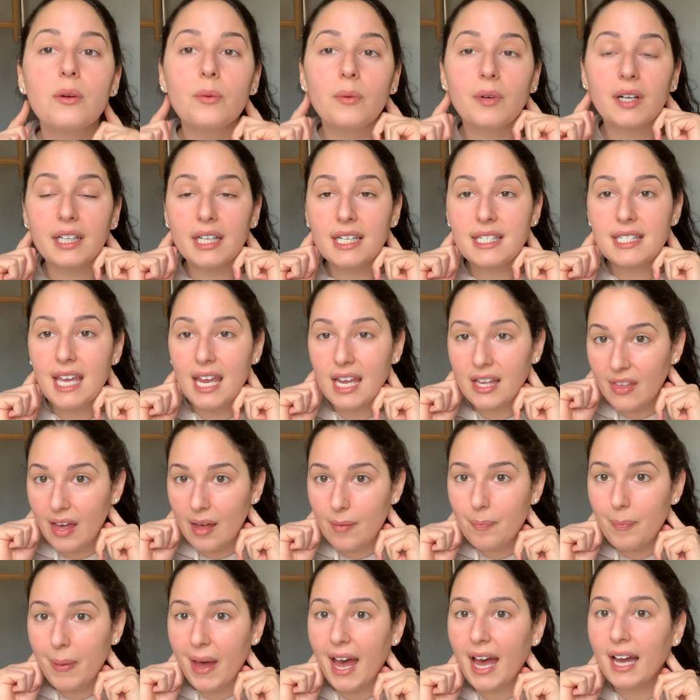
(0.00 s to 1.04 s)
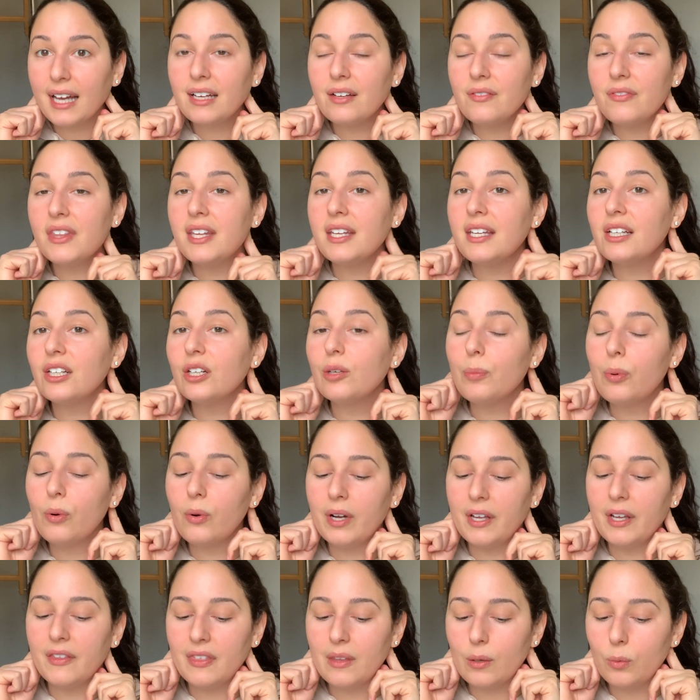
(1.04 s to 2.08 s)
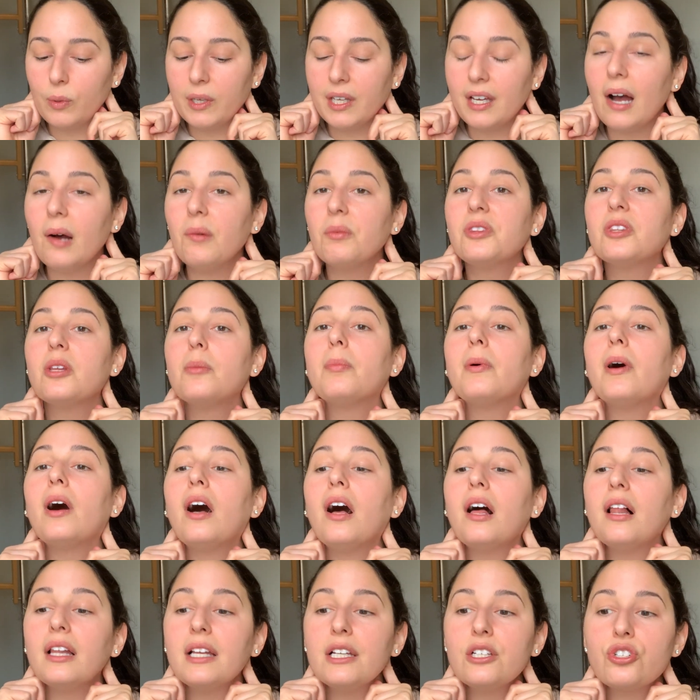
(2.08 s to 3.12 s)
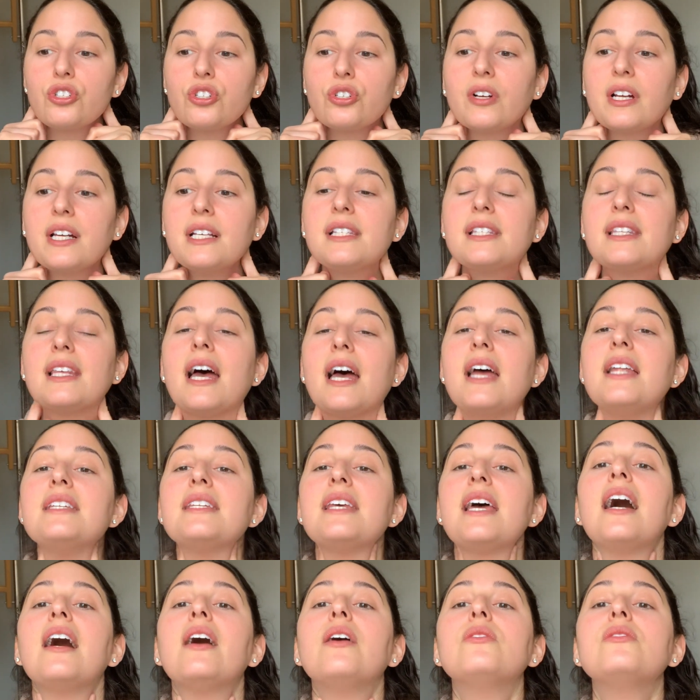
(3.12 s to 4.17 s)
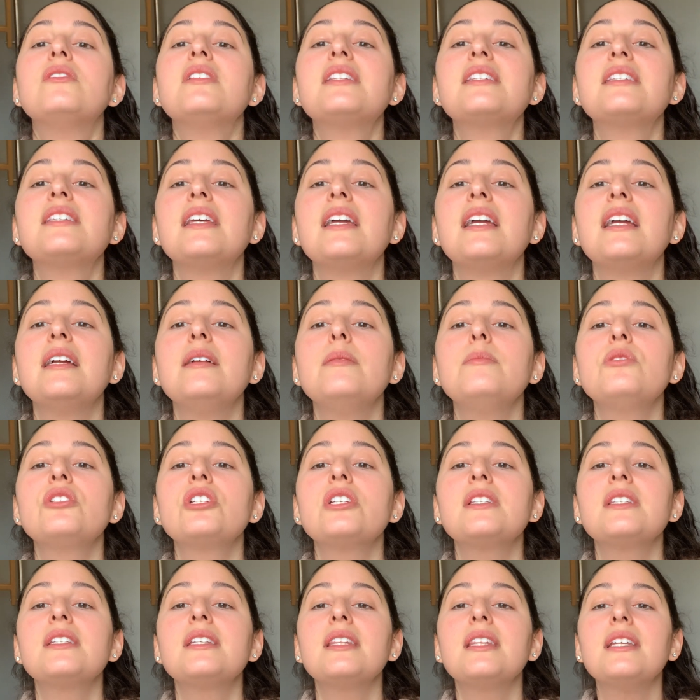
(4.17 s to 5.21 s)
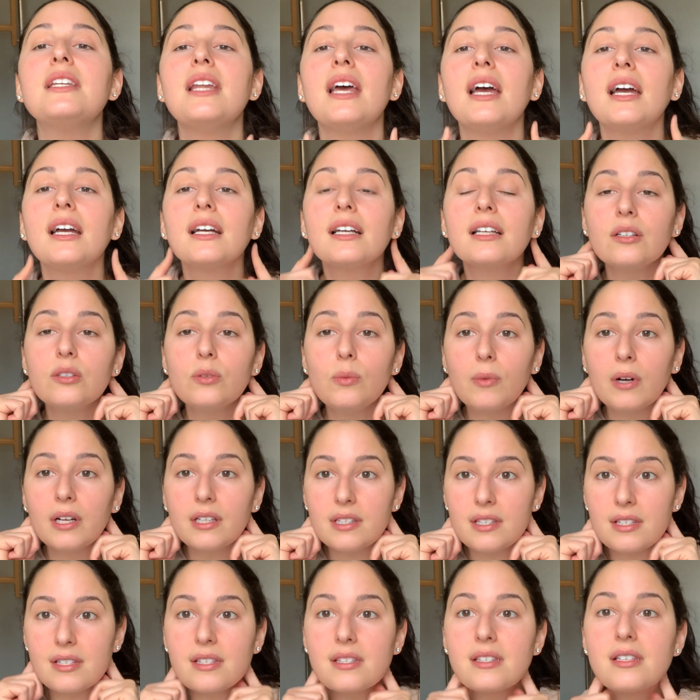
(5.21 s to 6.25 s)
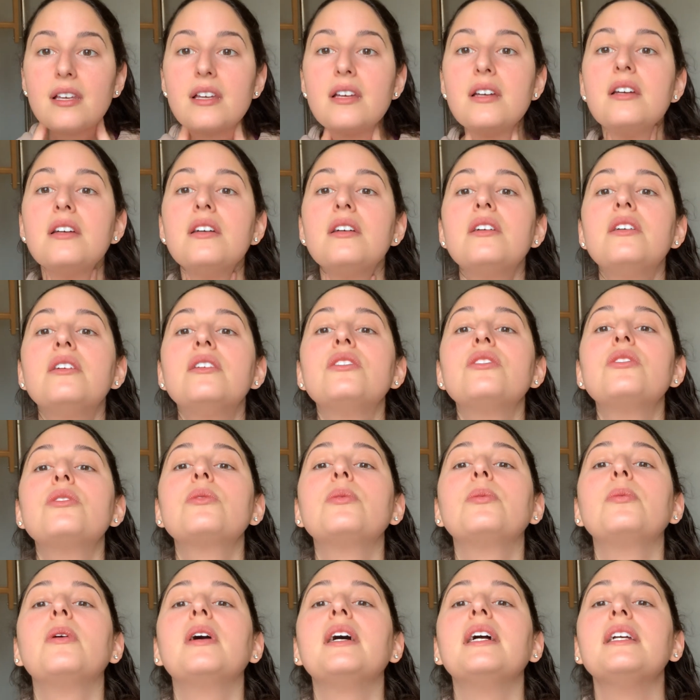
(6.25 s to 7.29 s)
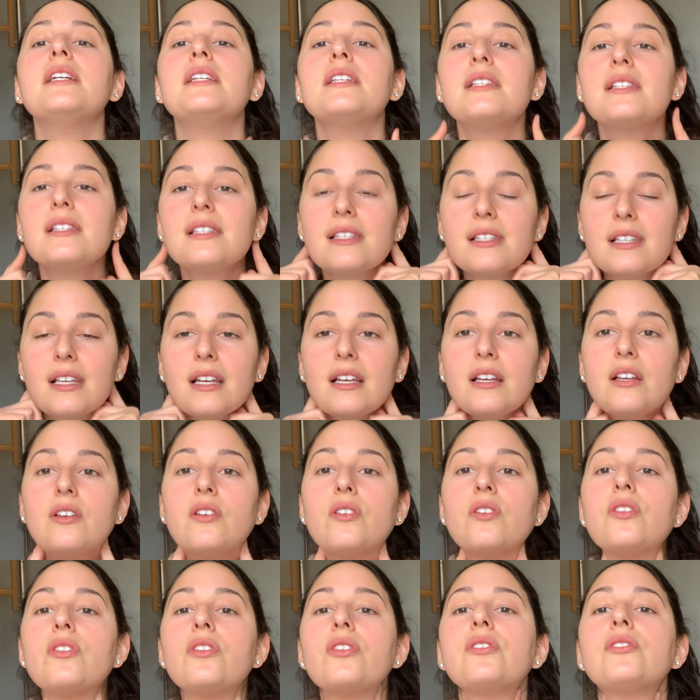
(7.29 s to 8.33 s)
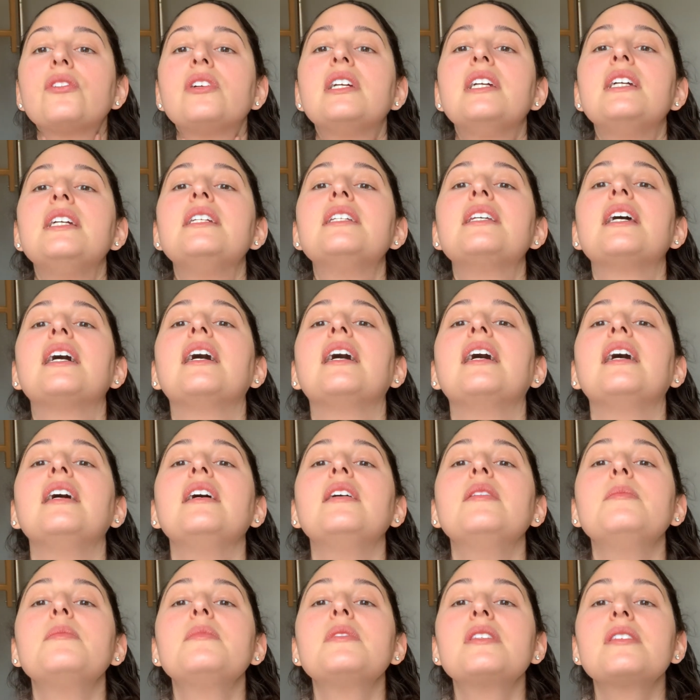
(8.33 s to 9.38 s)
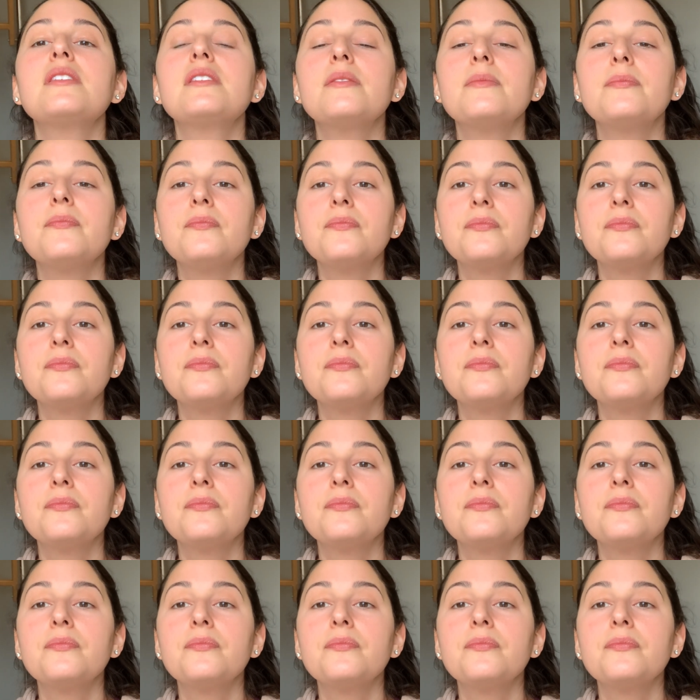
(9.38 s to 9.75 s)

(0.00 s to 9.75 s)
We're gonna take that back of the ear point that we got with the ball and trace that down, same, just to the neck, once, twice, 3 times.